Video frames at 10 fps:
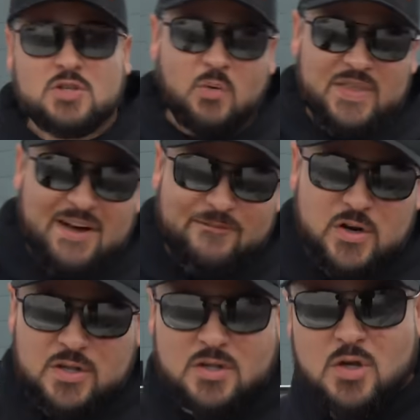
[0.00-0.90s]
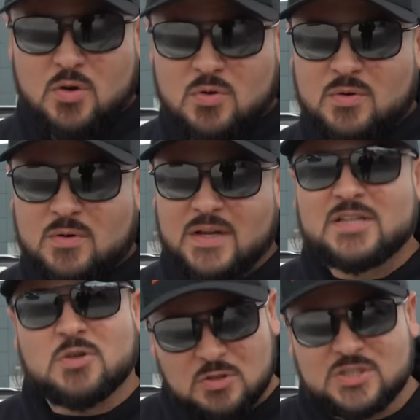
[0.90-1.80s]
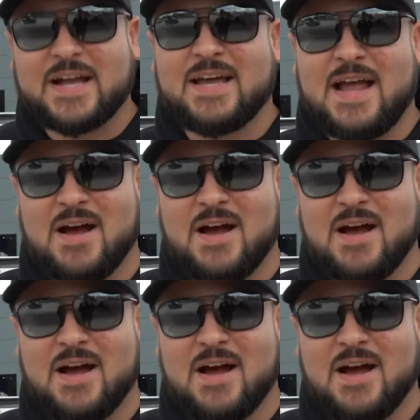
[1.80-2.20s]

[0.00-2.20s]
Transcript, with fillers: So without further ado, let's go check it